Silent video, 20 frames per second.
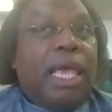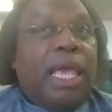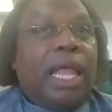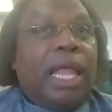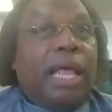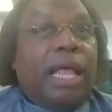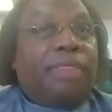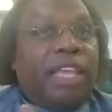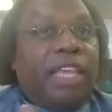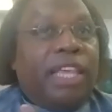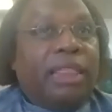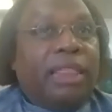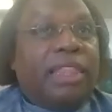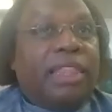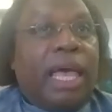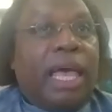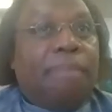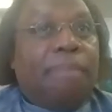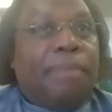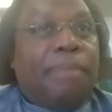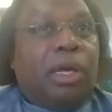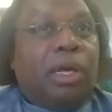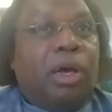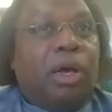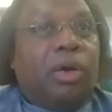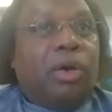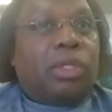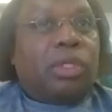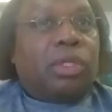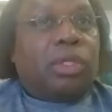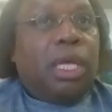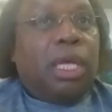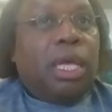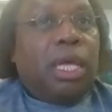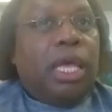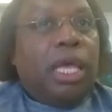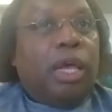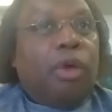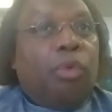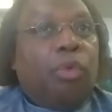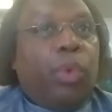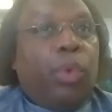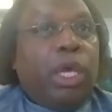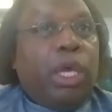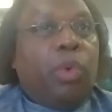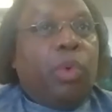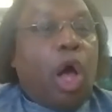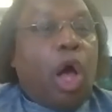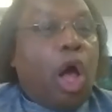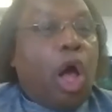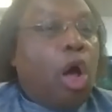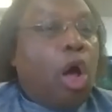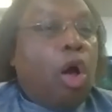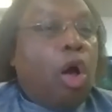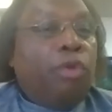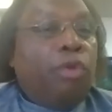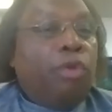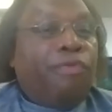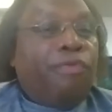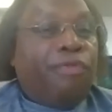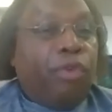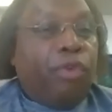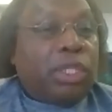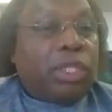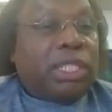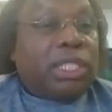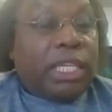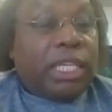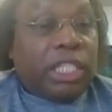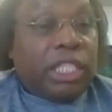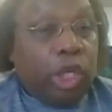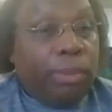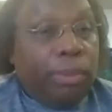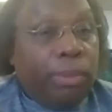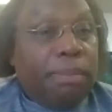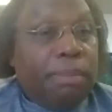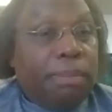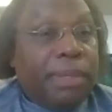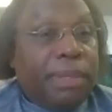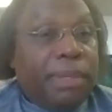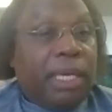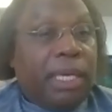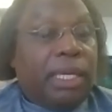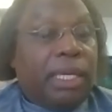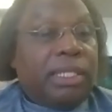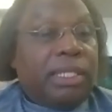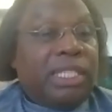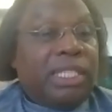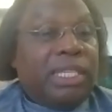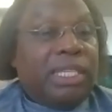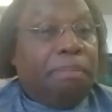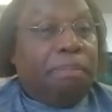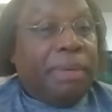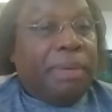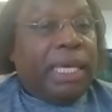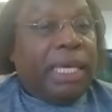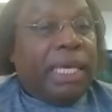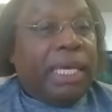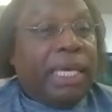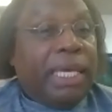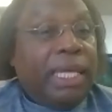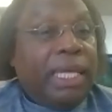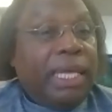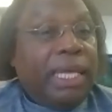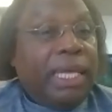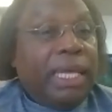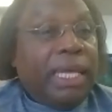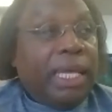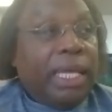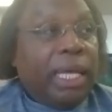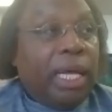And I think that because we were all forced as human beings to be